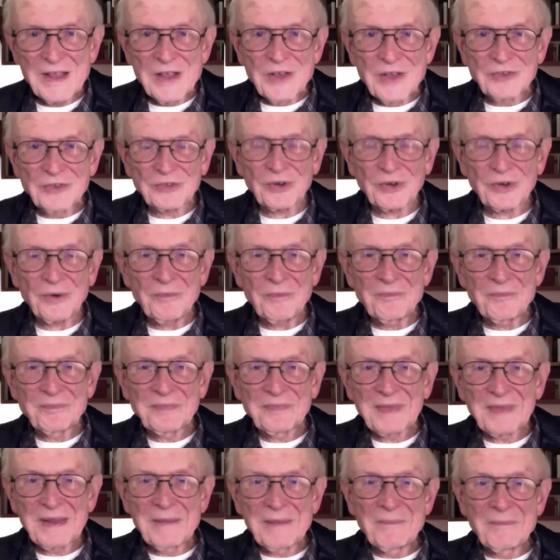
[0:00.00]
So
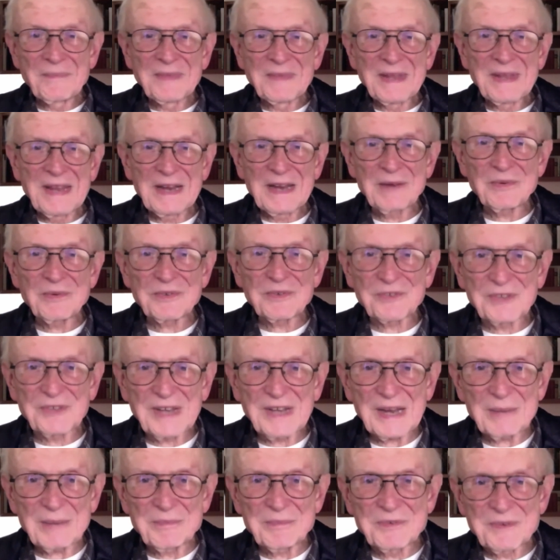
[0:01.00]
here was
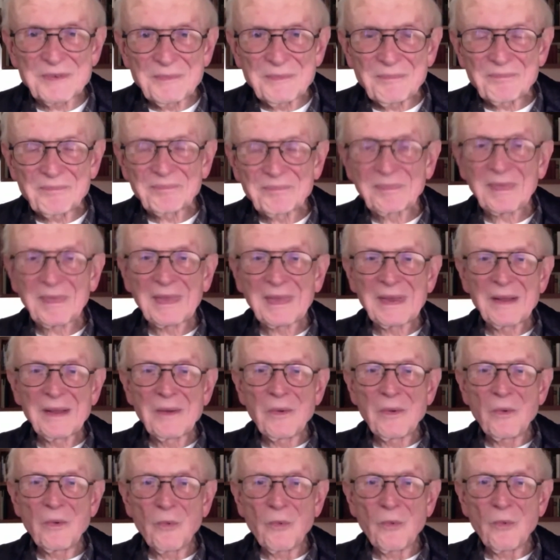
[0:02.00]
Gibbs
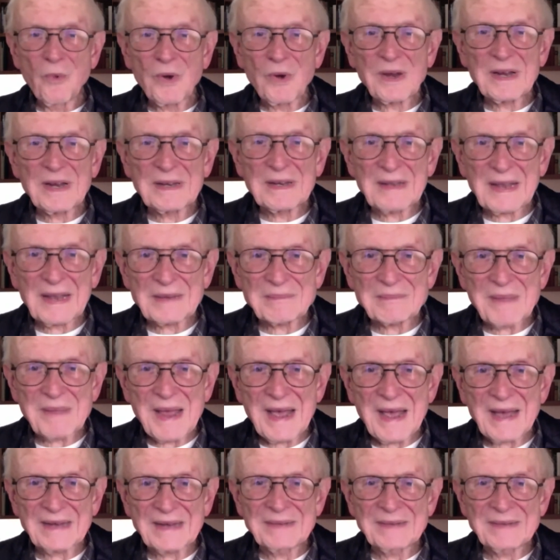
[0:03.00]
working like mad,